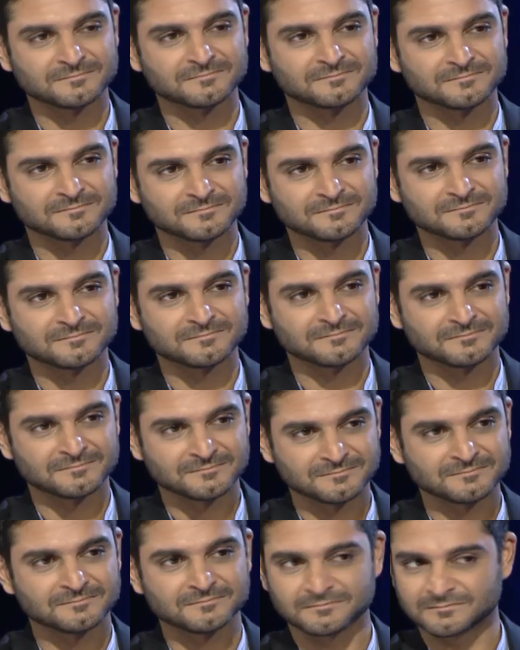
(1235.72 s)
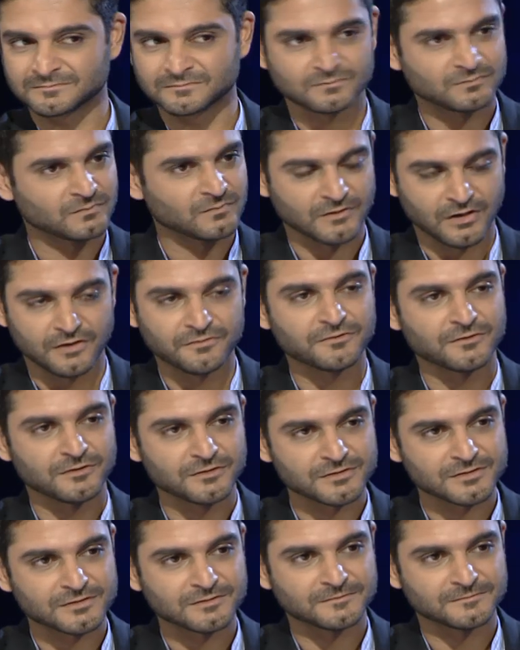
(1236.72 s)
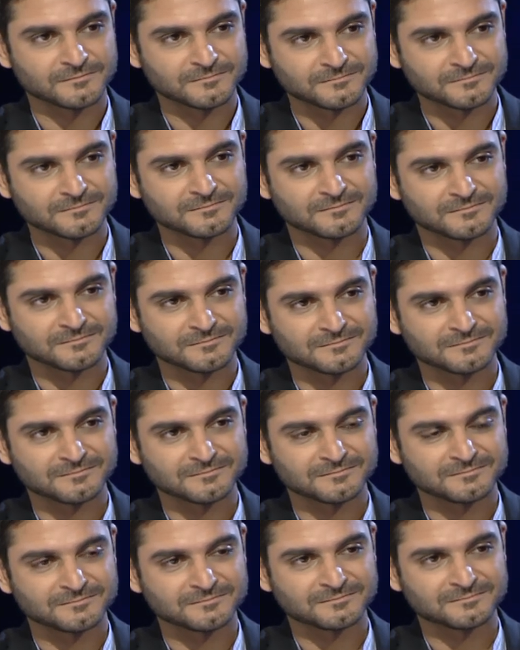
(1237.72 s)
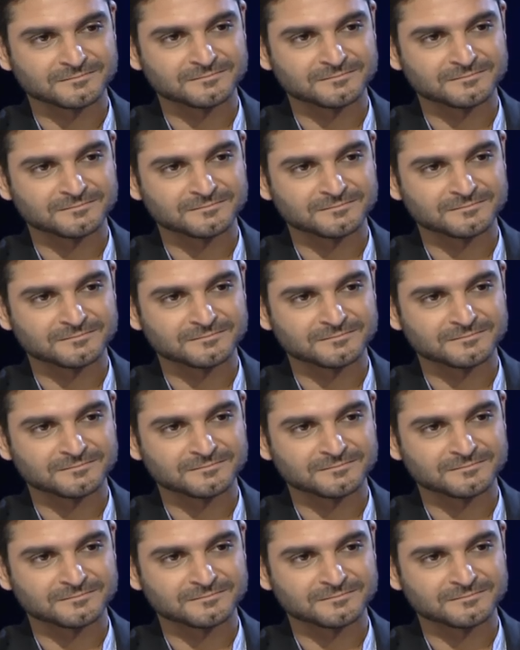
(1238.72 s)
Spirits can unite, but of not course. With God. So something